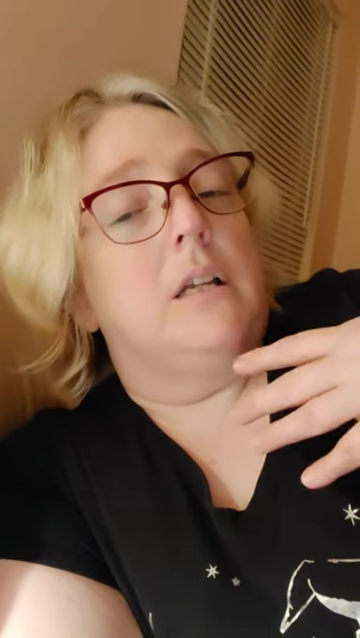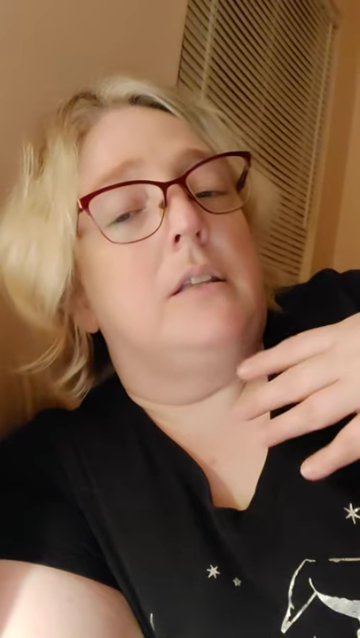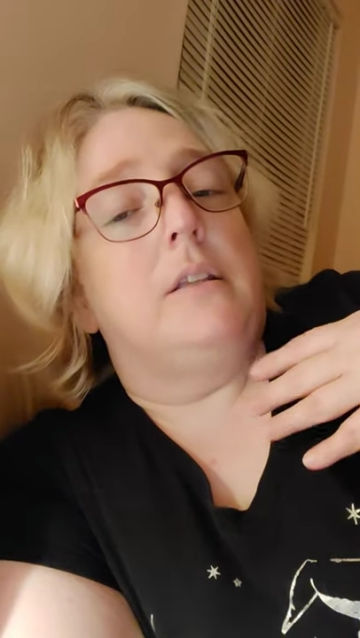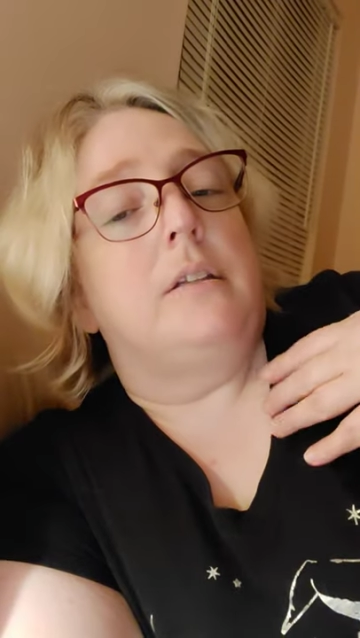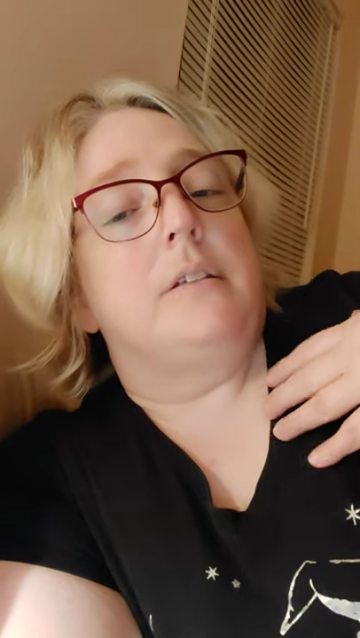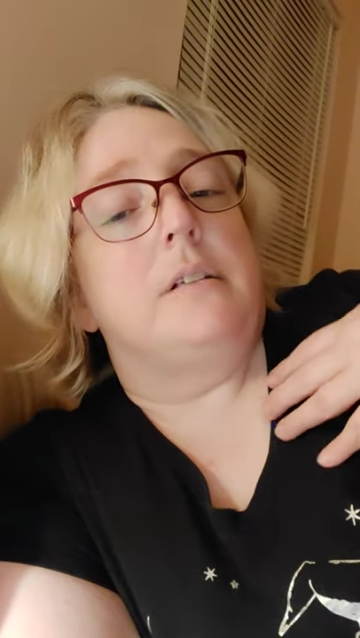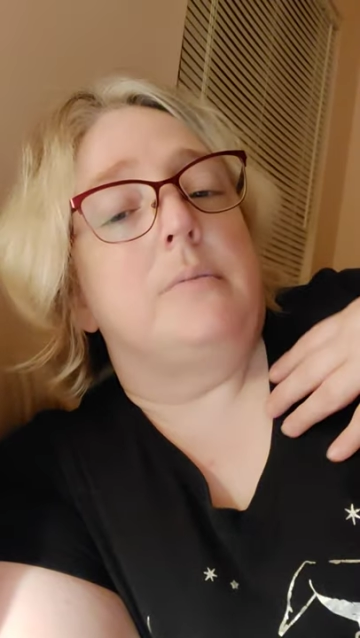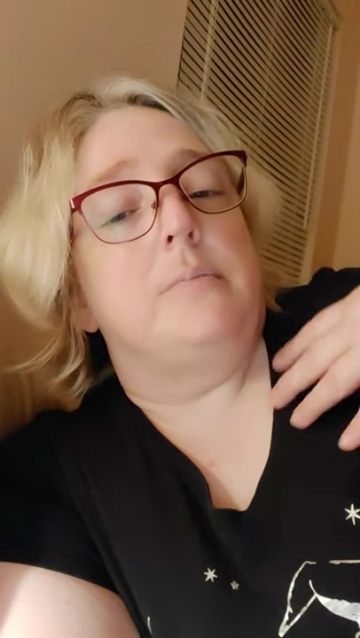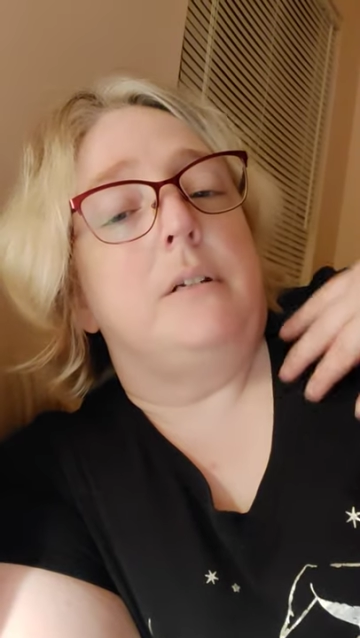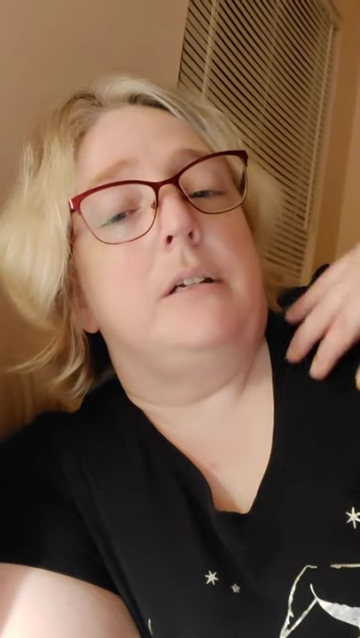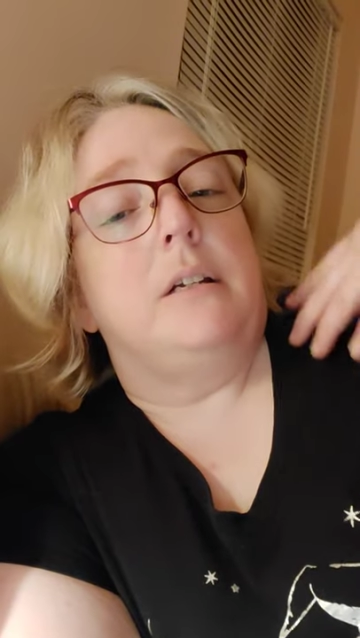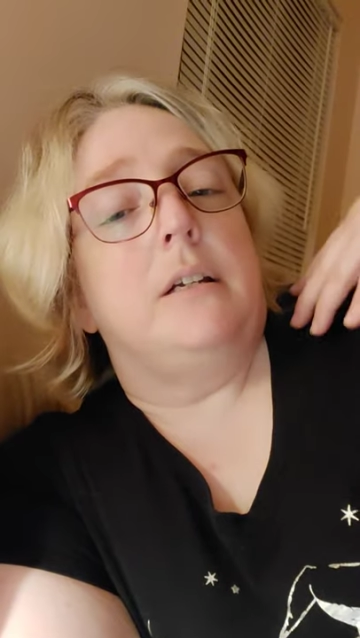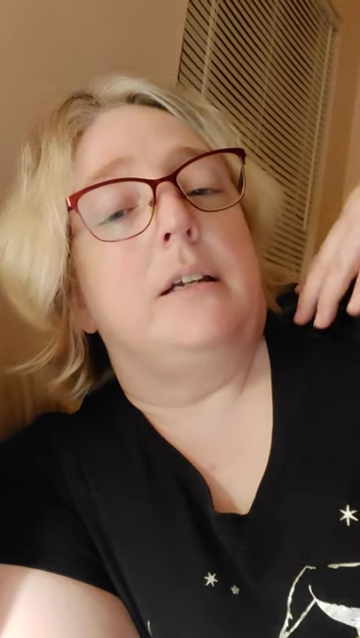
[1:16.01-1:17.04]
this is
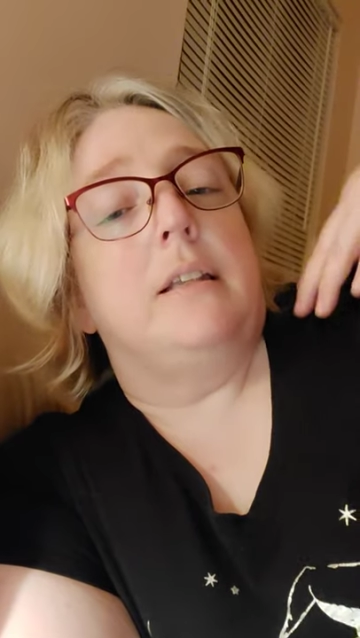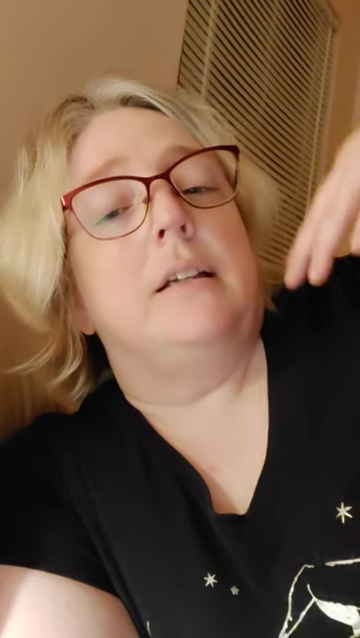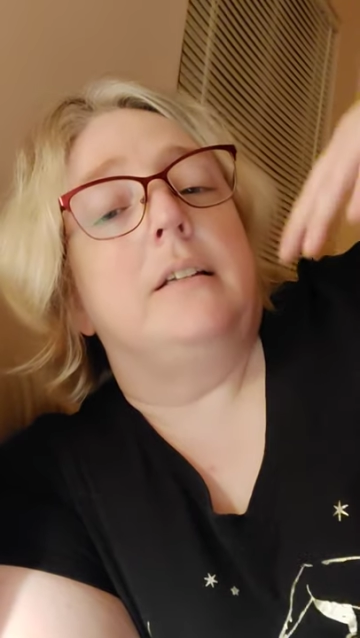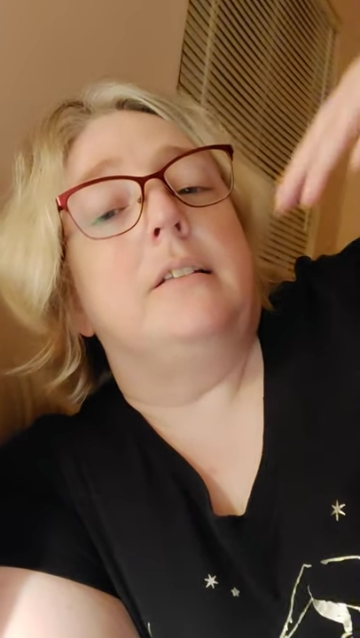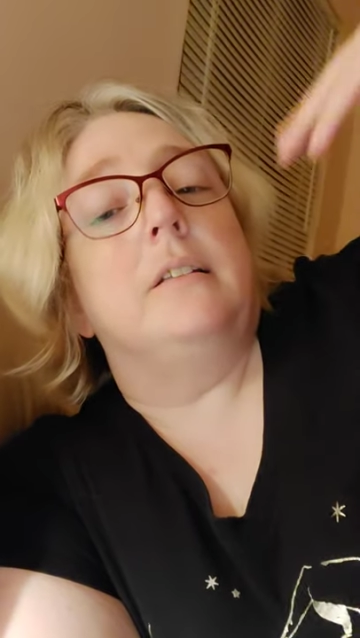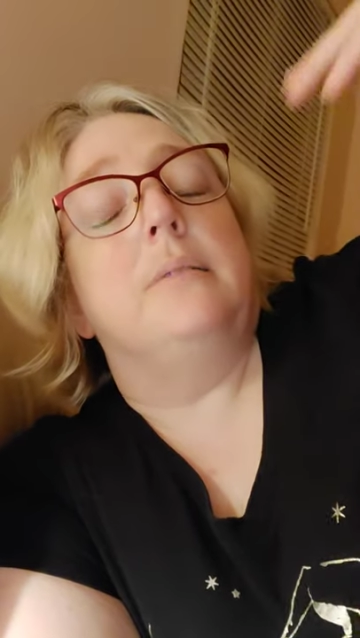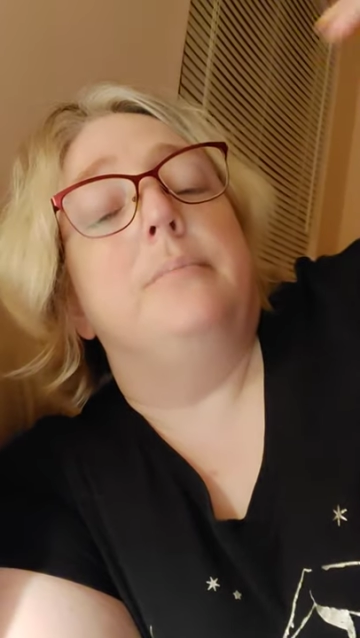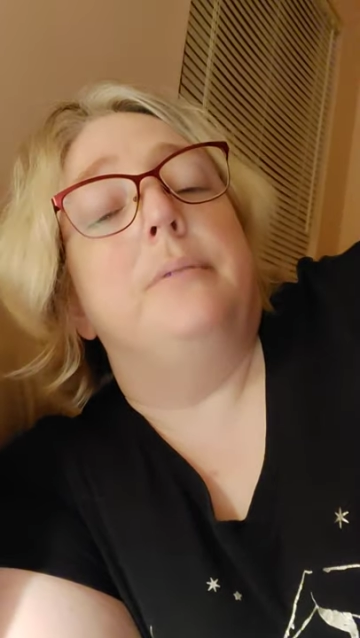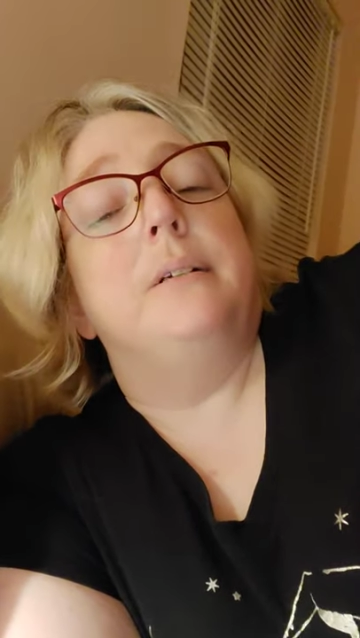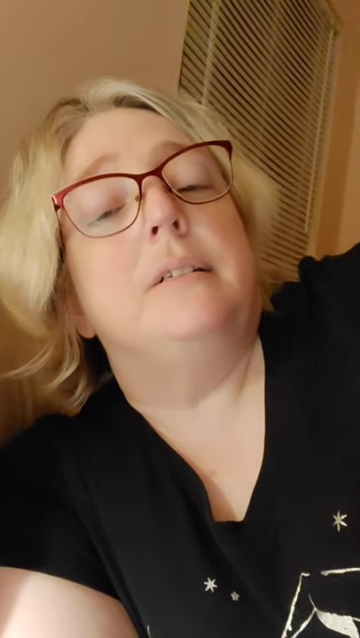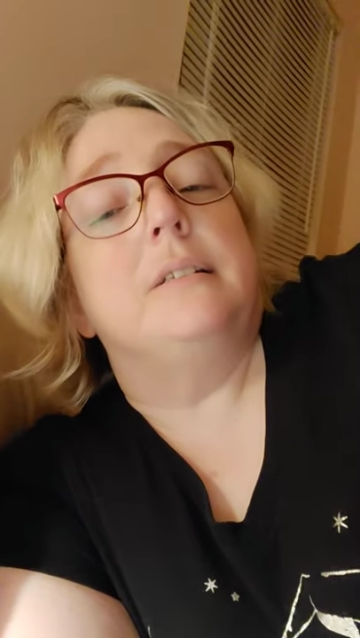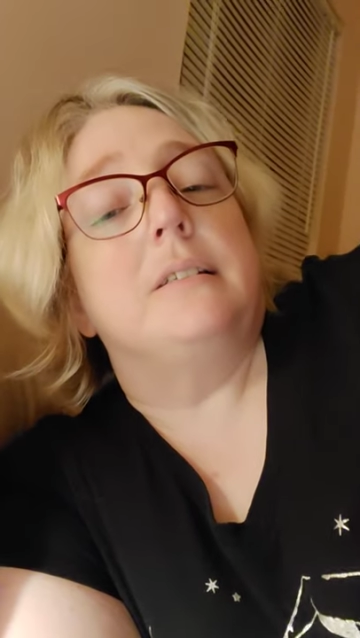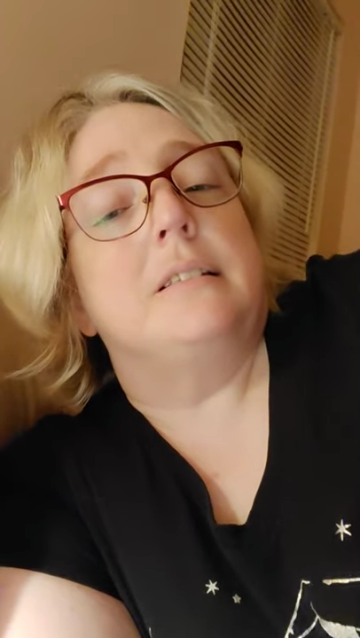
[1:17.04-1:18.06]
me getting into the
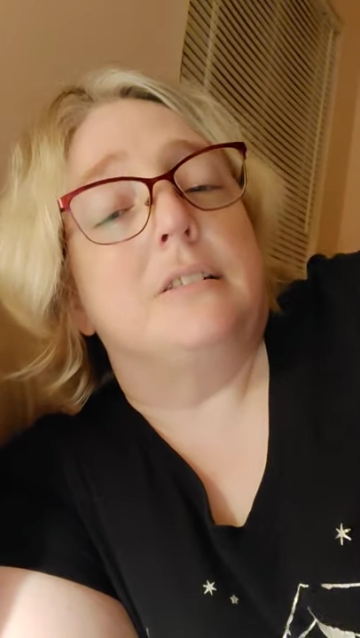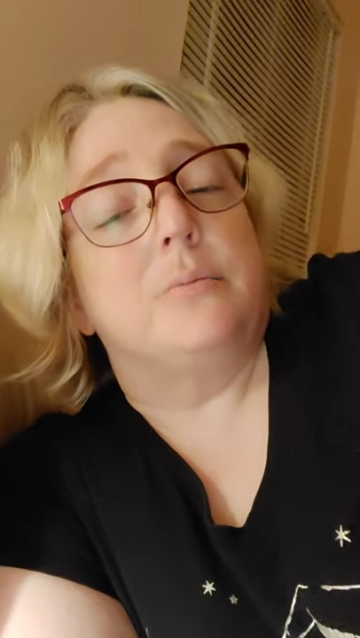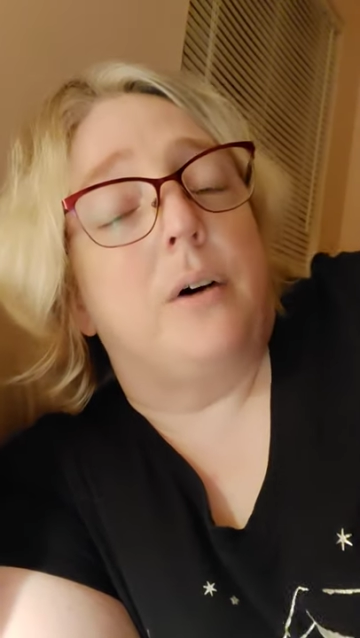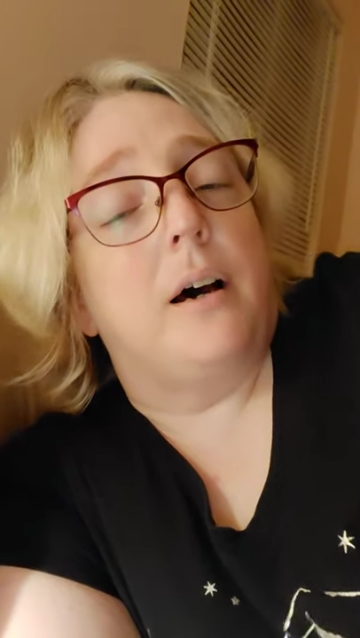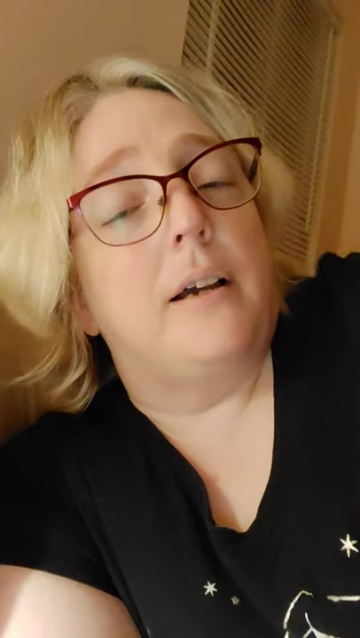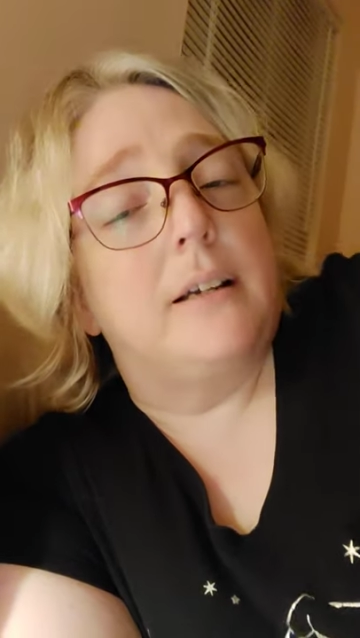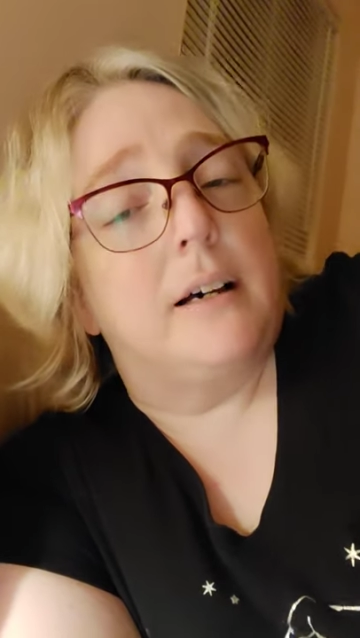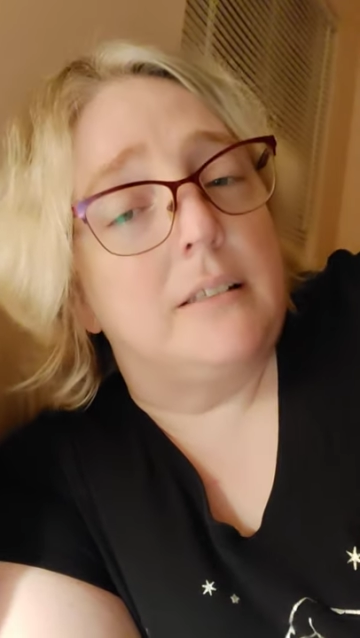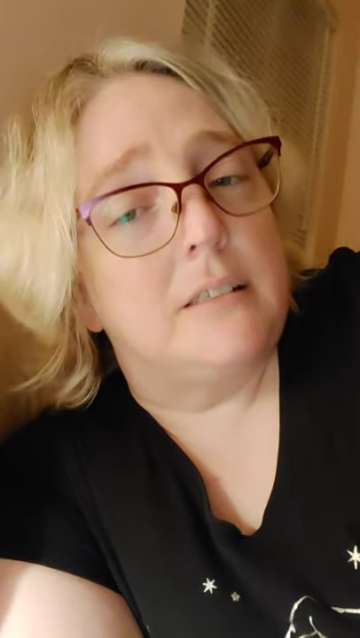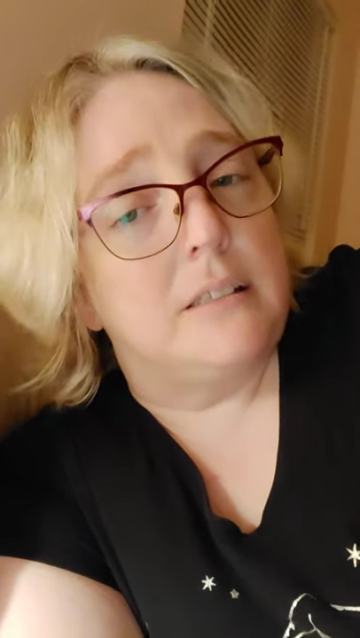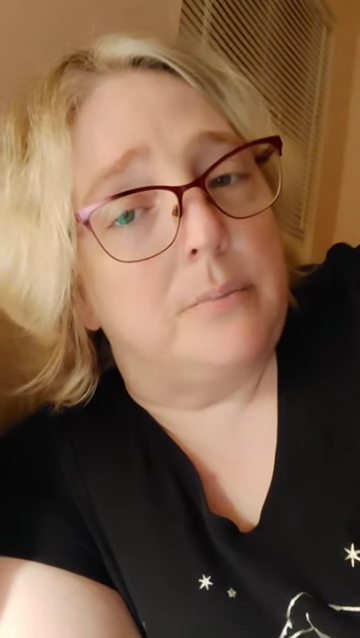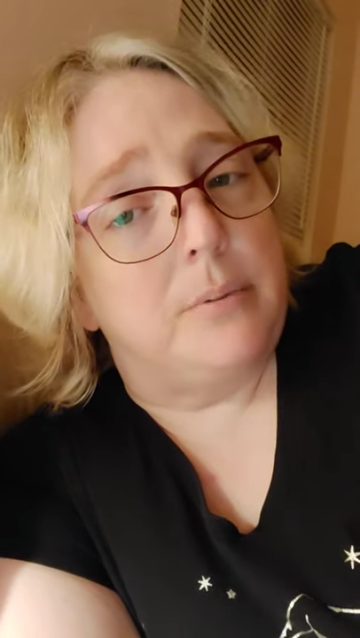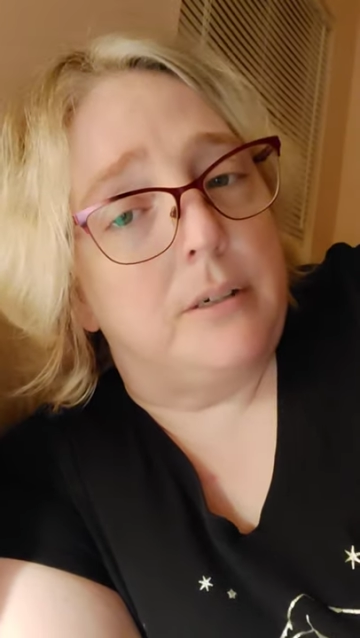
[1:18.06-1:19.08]
biz, and this is why I got
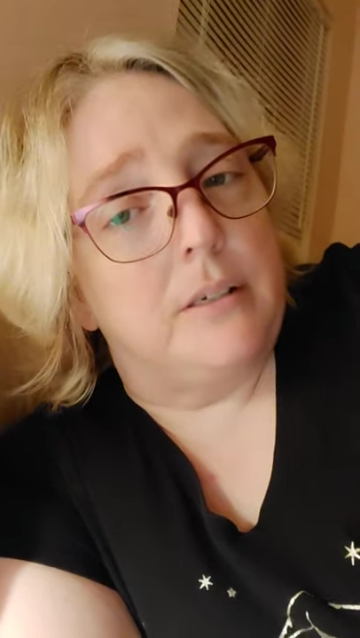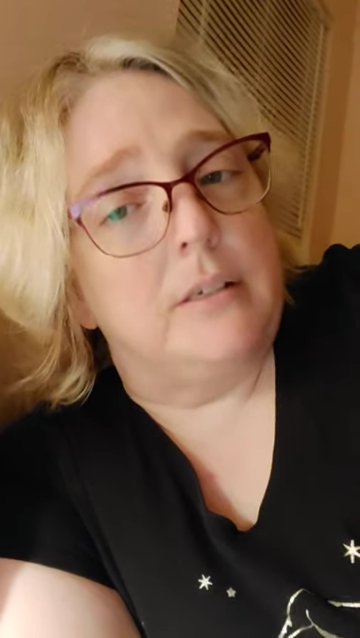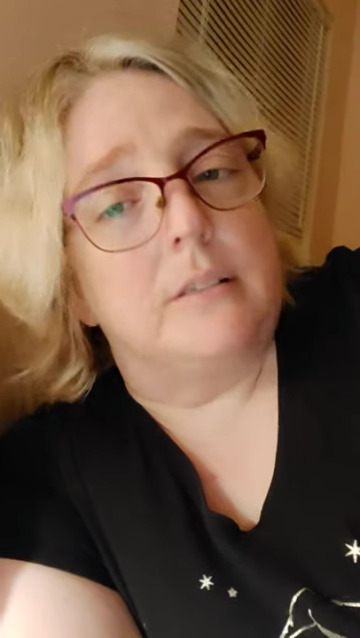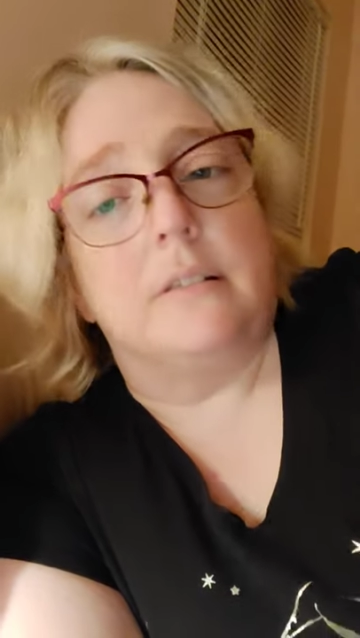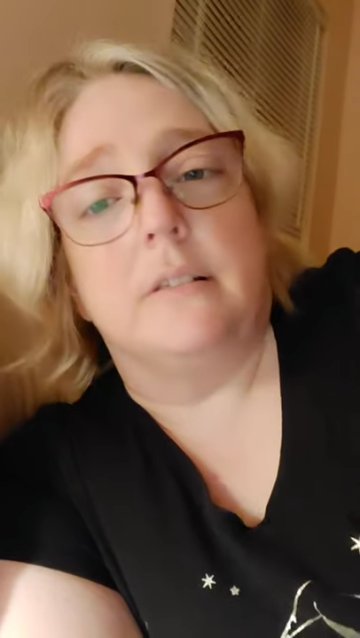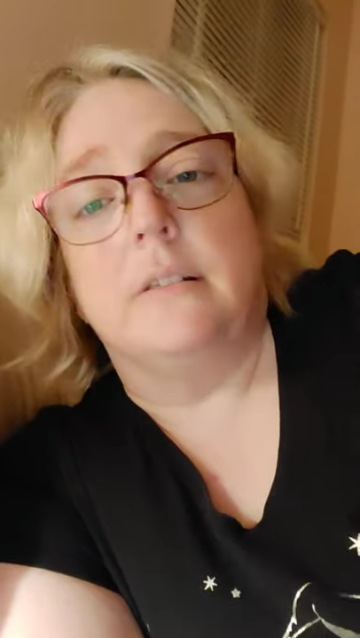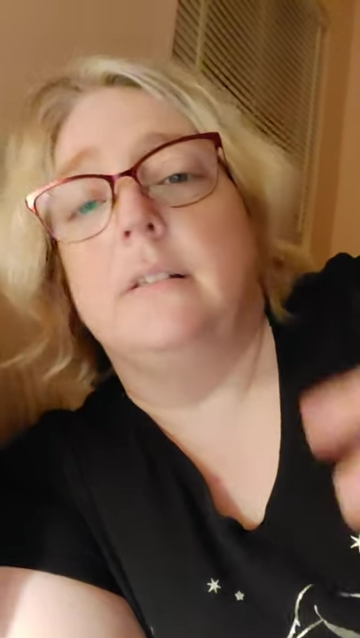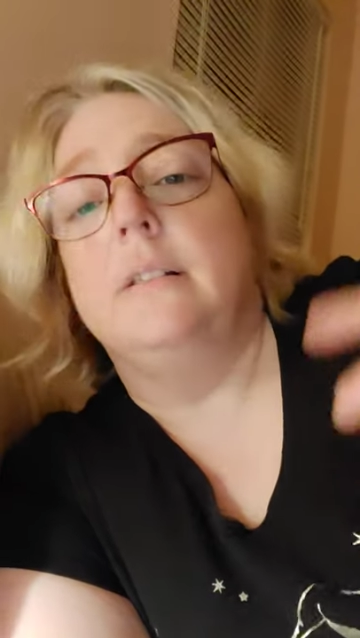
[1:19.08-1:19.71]
into the biz,